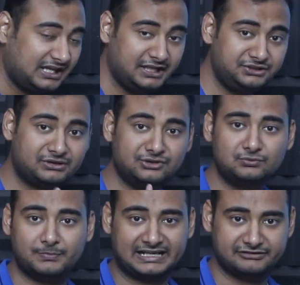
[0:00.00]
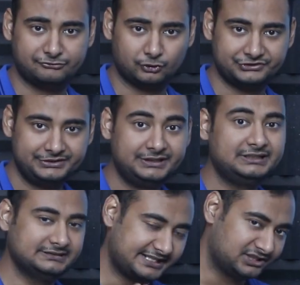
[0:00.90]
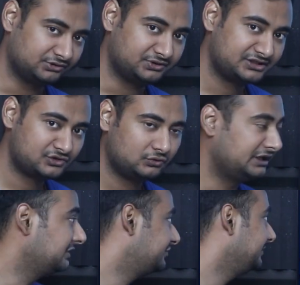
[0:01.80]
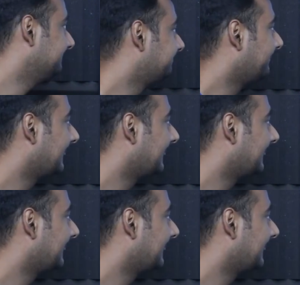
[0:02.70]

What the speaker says: And you can do back and forth. That's how you can store energy.